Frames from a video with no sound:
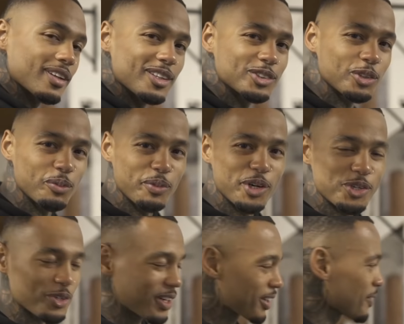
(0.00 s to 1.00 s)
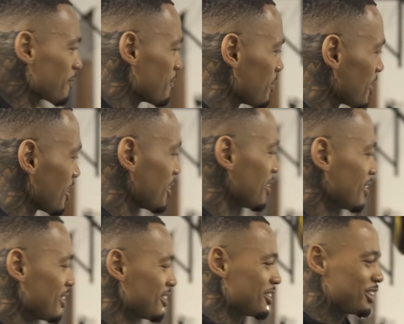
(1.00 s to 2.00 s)
So the mirror trick.
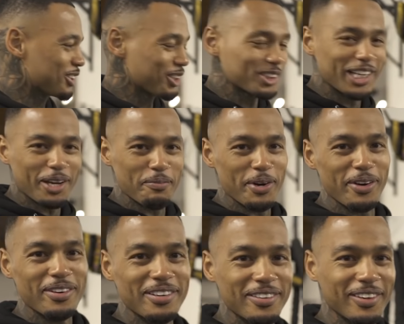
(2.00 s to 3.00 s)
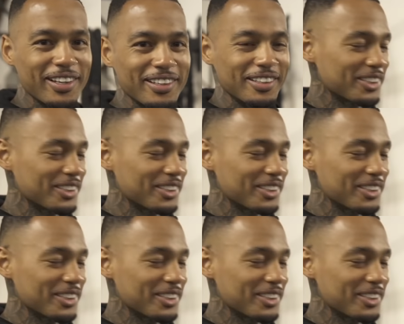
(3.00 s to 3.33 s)
This looks like a mirror, right? You can